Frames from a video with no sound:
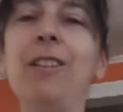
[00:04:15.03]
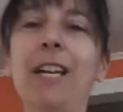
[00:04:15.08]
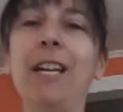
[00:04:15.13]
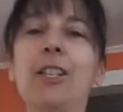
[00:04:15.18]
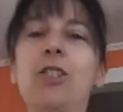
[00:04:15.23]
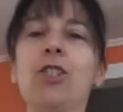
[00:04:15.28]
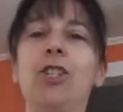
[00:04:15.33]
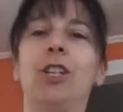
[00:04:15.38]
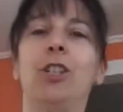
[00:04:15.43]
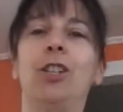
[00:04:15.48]

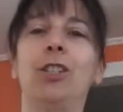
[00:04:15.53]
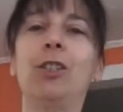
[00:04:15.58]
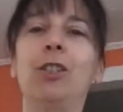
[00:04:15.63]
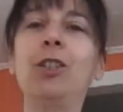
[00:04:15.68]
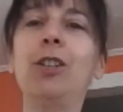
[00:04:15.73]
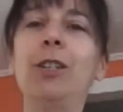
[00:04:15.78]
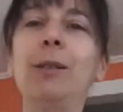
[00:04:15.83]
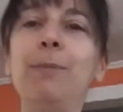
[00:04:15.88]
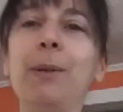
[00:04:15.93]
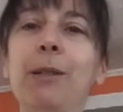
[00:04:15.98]
like she
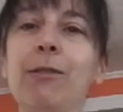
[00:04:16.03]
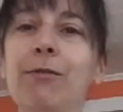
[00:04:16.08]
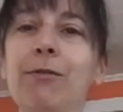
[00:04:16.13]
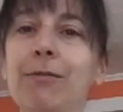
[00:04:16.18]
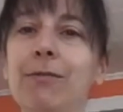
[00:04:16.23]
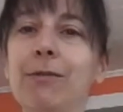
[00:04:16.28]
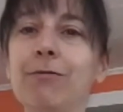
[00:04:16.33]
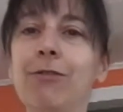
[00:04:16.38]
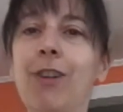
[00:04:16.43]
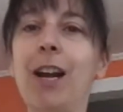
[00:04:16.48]
could have
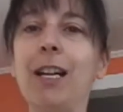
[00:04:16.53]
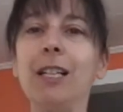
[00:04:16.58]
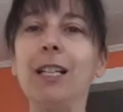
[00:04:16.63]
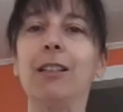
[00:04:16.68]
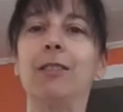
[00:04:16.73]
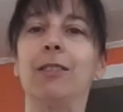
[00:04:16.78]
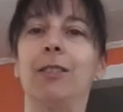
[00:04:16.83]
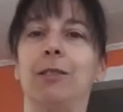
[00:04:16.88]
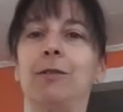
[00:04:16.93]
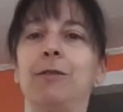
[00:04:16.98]
been running
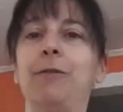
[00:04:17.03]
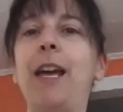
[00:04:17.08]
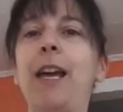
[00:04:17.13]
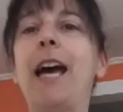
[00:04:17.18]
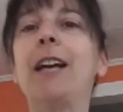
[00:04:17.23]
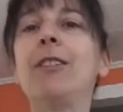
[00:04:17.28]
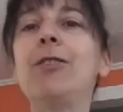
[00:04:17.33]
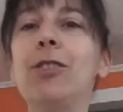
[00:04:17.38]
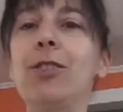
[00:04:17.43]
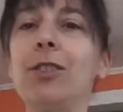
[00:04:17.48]
a little
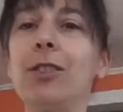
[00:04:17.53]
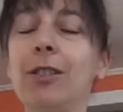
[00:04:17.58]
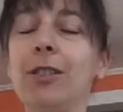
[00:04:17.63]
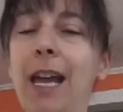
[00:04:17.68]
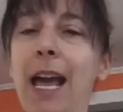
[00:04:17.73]
faster